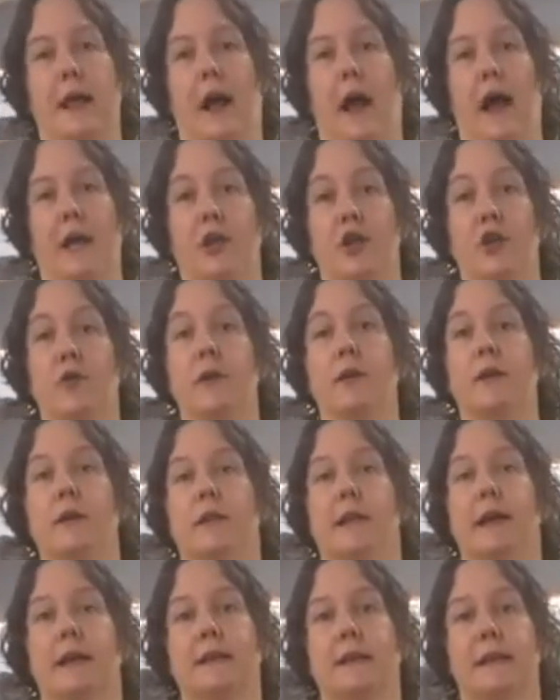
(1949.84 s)
you can
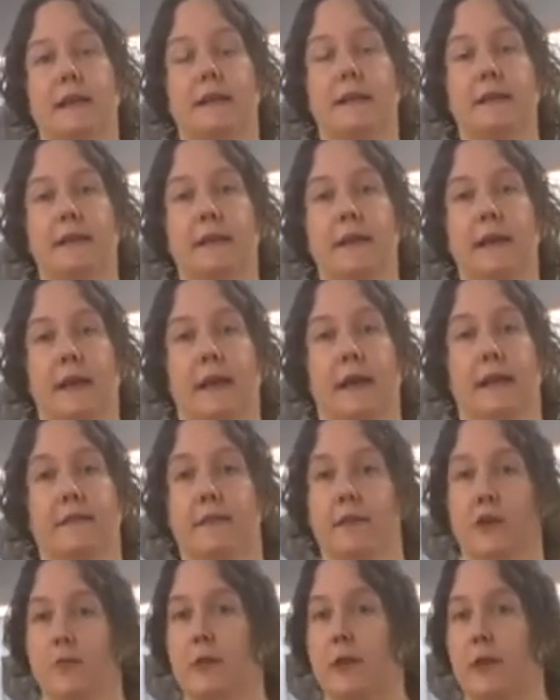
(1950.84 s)
collect it. It
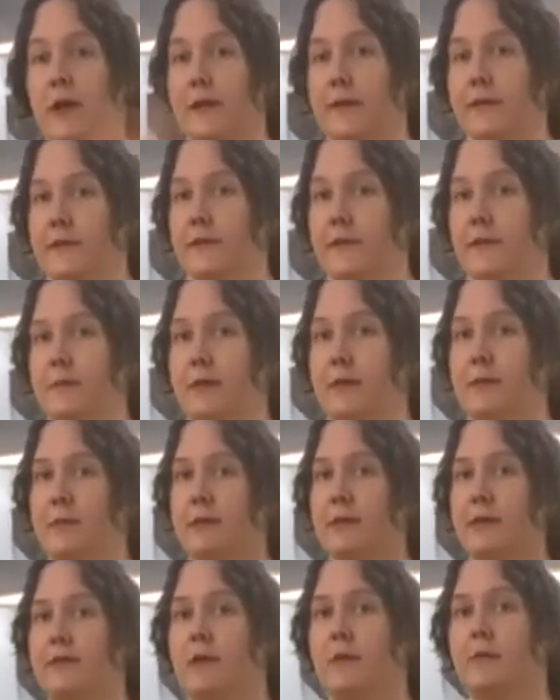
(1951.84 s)
still belongs to the
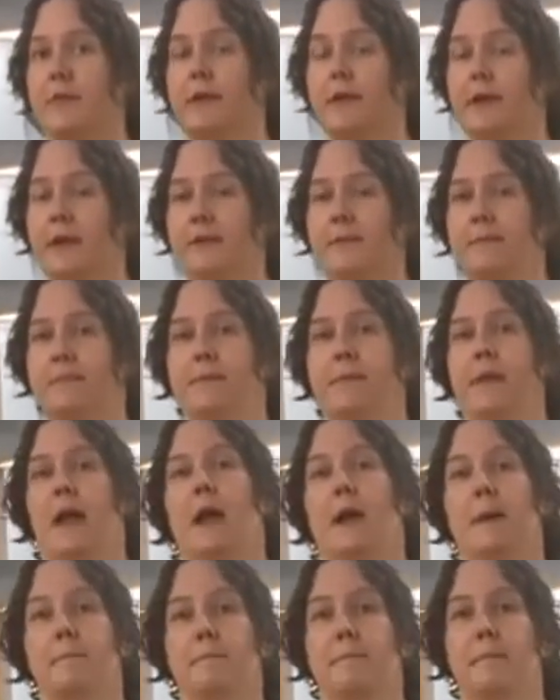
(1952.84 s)
people of Alberta,
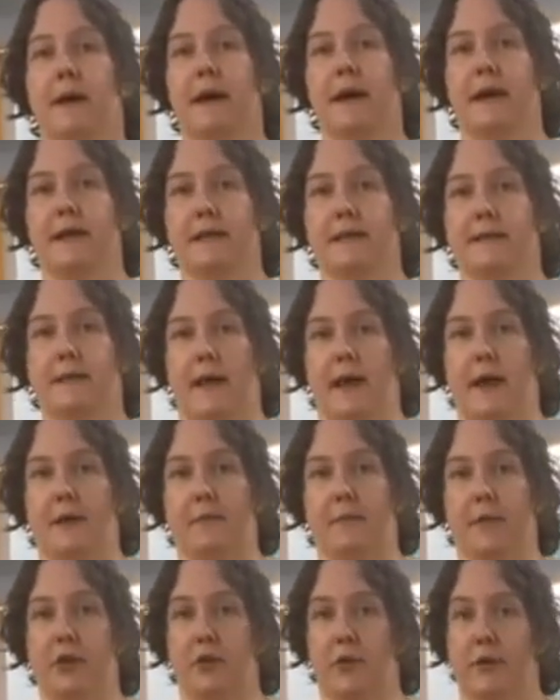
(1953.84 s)
but
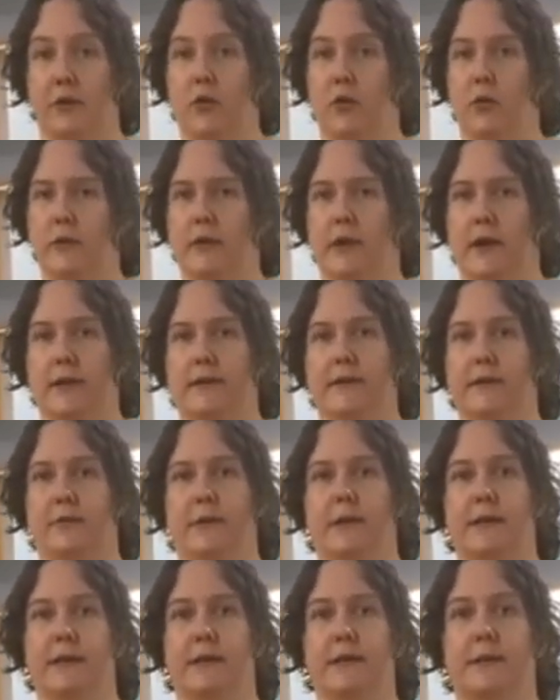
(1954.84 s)
you can hold on to
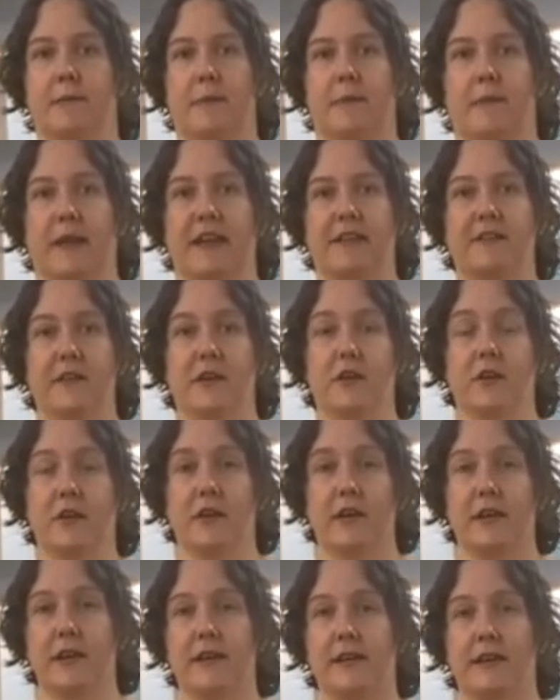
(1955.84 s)
it. It's a
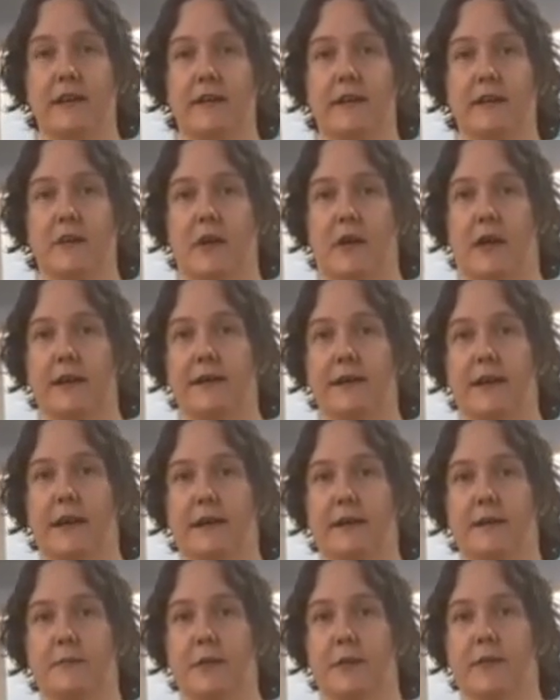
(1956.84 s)
good idea to
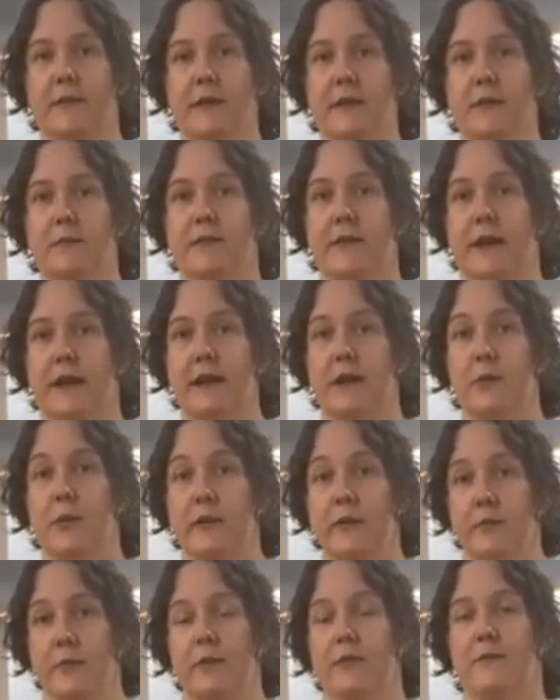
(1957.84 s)
contact museums
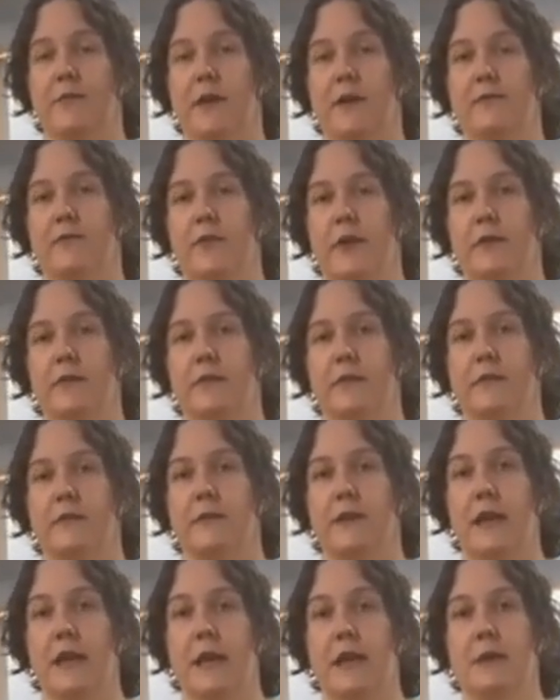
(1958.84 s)
anyways when you find
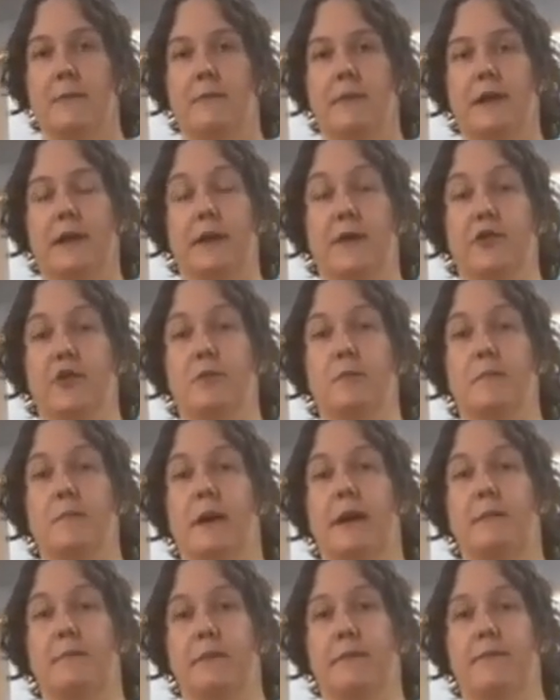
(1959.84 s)
fossils, because you
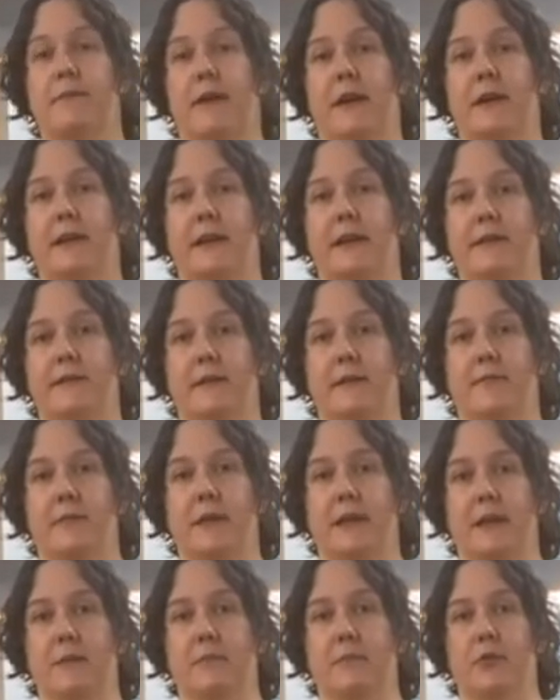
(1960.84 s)
might be finding
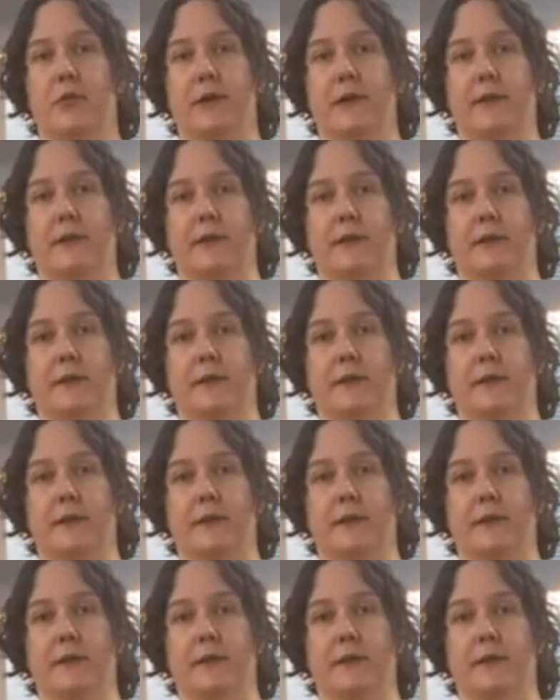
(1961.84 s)
something important.